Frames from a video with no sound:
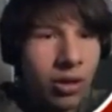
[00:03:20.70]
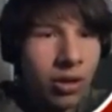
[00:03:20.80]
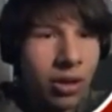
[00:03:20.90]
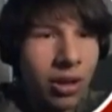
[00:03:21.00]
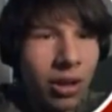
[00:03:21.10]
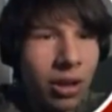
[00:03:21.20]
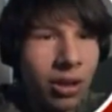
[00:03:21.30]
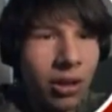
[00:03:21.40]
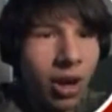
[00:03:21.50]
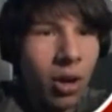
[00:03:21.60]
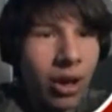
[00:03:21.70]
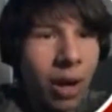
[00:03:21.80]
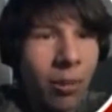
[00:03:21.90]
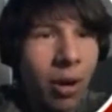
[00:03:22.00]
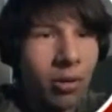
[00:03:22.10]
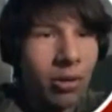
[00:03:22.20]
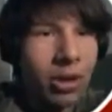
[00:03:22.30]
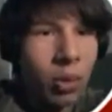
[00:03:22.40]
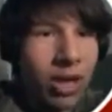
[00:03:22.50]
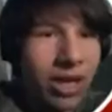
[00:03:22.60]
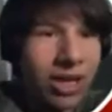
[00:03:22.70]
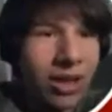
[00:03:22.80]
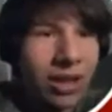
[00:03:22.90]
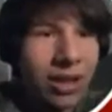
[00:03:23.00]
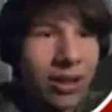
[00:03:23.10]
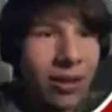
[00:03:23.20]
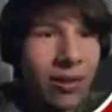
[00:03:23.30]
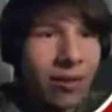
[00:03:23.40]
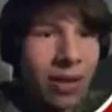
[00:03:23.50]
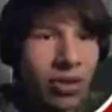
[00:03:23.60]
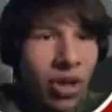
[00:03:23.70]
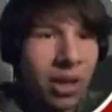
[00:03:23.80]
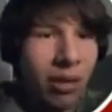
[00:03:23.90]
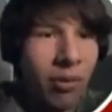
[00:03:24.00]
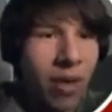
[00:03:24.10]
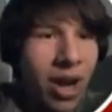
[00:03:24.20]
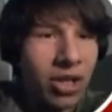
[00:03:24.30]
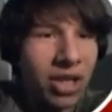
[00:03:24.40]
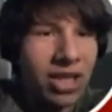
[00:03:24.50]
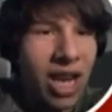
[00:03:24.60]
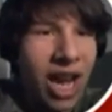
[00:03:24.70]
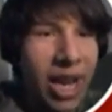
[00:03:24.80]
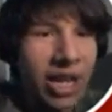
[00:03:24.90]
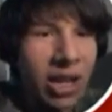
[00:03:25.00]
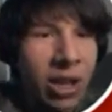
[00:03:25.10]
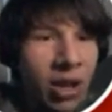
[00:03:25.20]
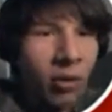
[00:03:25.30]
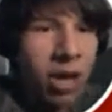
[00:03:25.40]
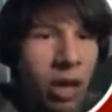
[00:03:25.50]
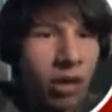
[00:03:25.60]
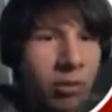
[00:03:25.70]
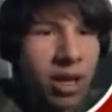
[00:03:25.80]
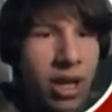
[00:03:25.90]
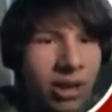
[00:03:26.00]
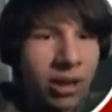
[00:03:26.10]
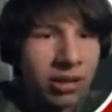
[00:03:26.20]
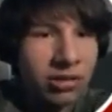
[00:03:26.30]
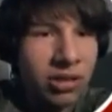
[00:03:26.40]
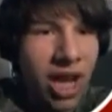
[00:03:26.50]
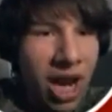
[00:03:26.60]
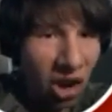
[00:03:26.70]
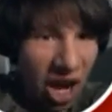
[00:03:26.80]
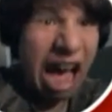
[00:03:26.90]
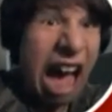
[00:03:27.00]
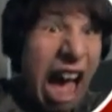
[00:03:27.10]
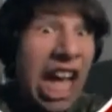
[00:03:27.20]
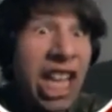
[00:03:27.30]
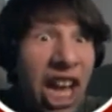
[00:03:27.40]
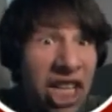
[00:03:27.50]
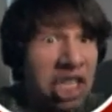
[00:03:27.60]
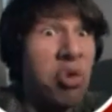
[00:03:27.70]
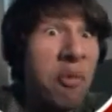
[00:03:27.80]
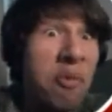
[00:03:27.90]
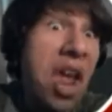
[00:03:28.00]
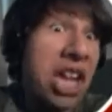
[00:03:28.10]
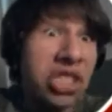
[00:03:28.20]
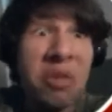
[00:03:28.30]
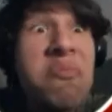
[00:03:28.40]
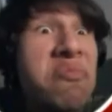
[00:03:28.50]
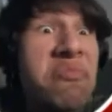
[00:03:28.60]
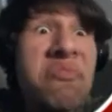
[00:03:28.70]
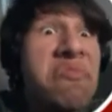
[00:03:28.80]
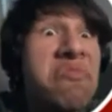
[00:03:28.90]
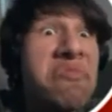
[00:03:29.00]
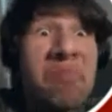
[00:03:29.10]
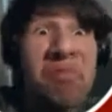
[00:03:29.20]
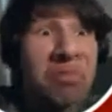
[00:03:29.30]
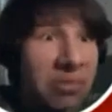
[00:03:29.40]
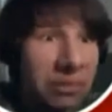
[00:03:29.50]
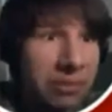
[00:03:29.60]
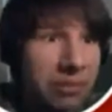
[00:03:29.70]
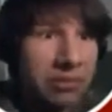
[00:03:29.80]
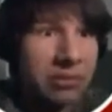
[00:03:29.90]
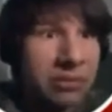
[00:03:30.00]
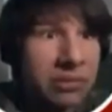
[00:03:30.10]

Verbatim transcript: Uh, uh, uh. Oh, I got a bone. Sweet. I'm trying to take revenge on this guy for killing me. There. Ha! Got you revenge. Mmm.